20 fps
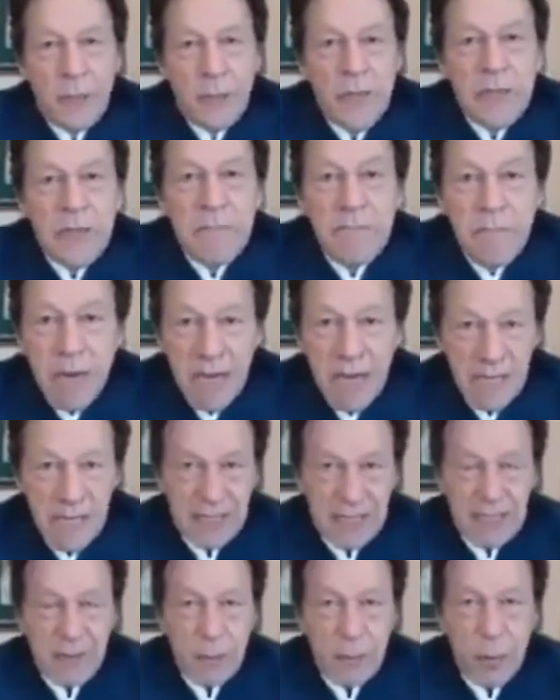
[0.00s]
We
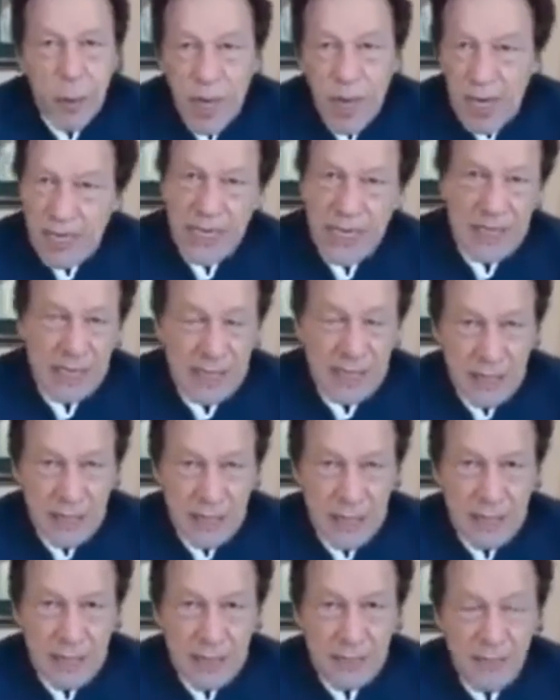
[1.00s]
must work at
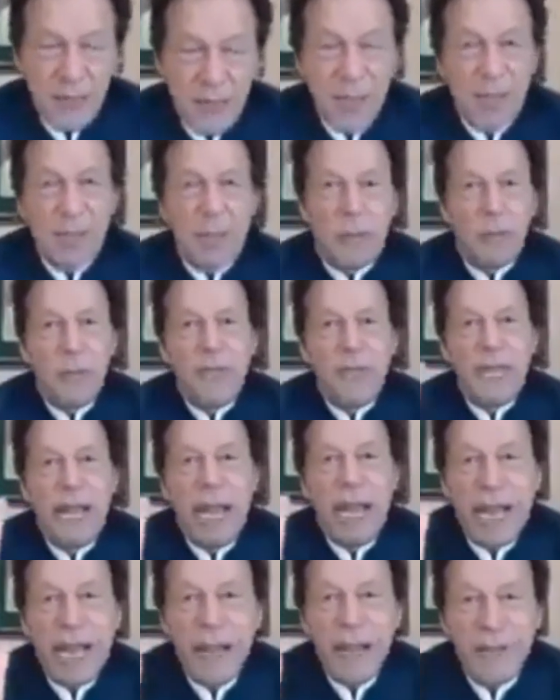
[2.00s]
this.
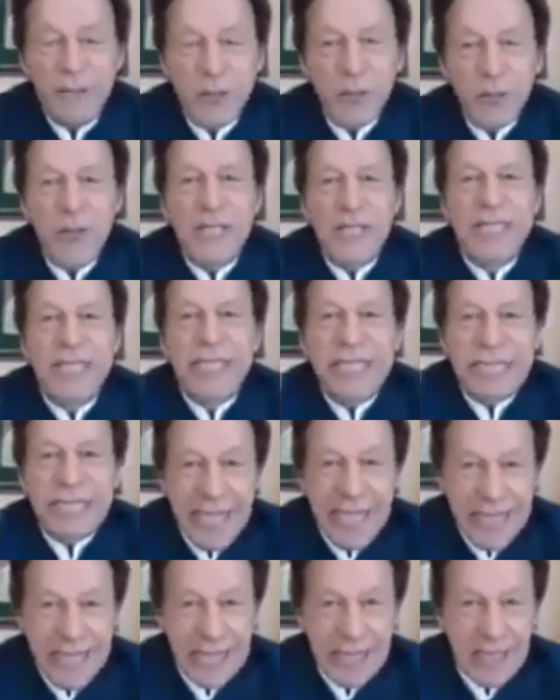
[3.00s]
We have to
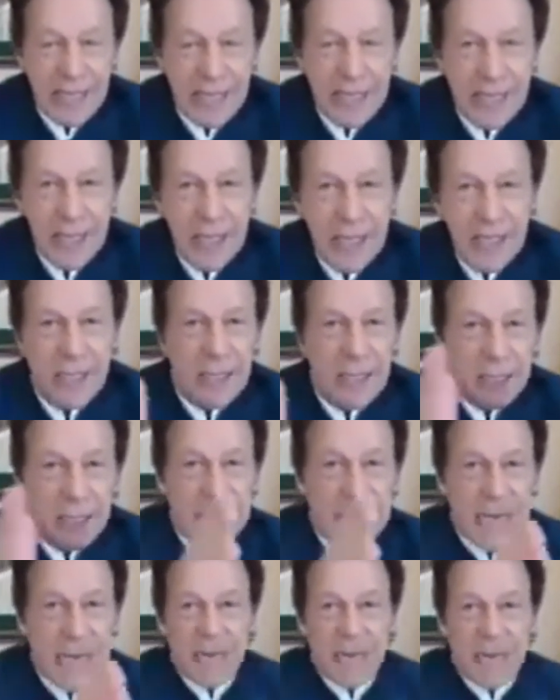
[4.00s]
de-link
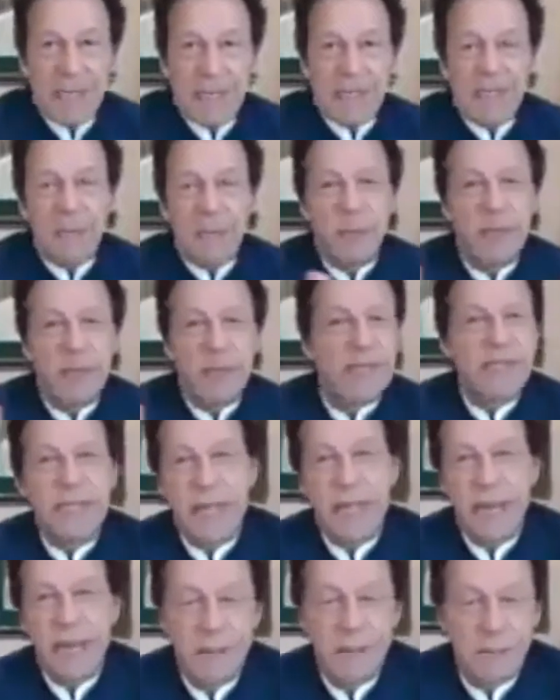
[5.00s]

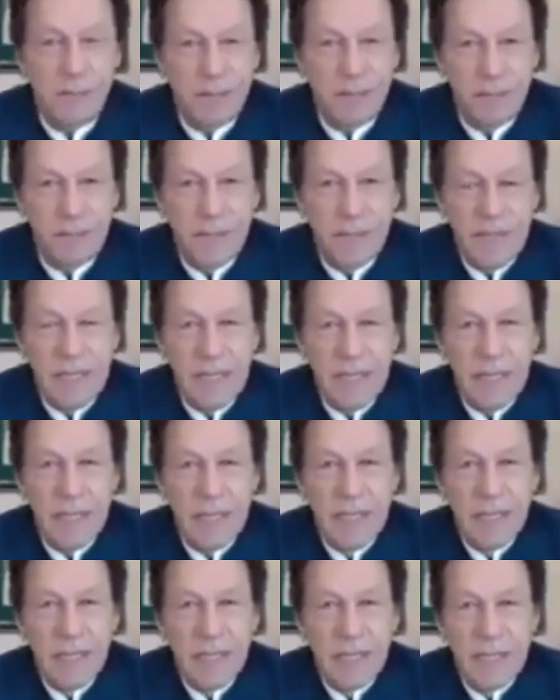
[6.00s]
terrorism with Islam.
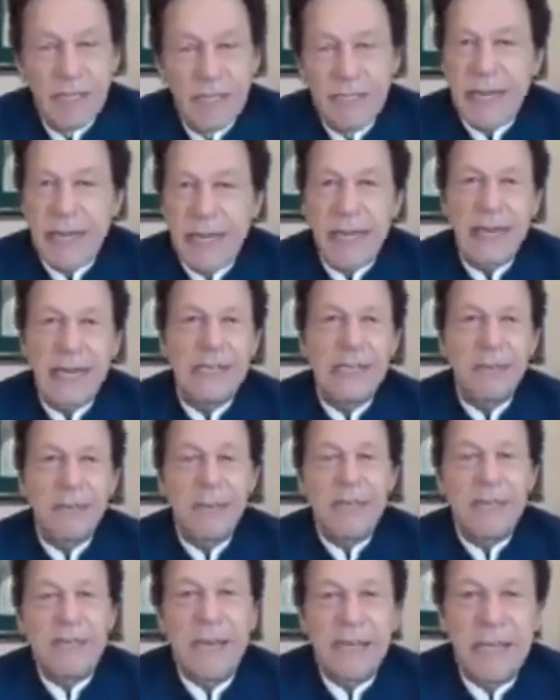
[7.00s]

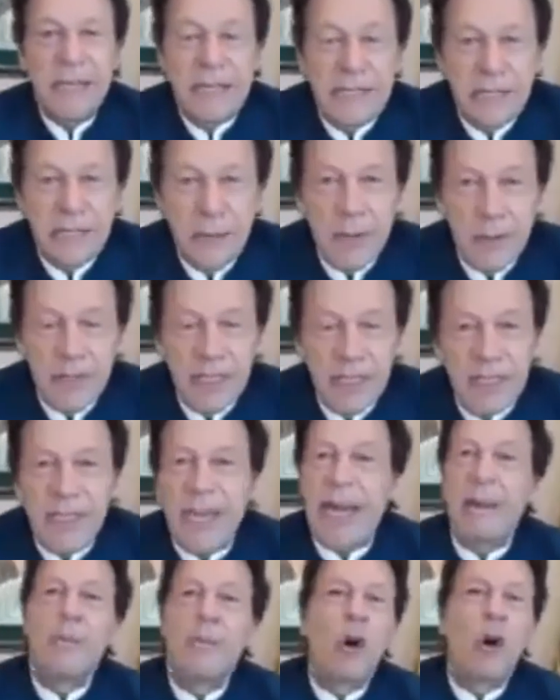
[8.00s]
Terrorism has nothing to
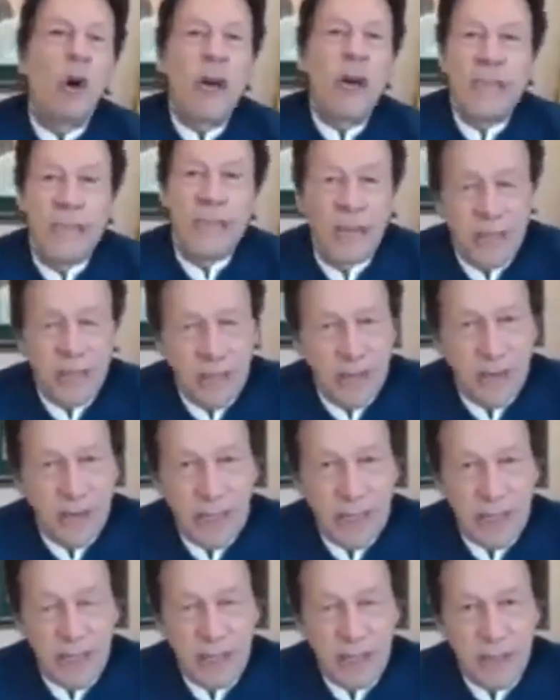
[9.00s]
do with Islam or any
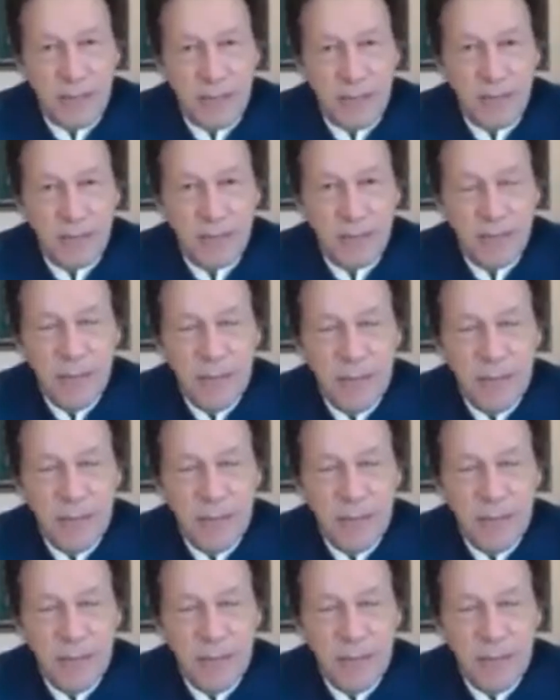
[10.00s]
other religion.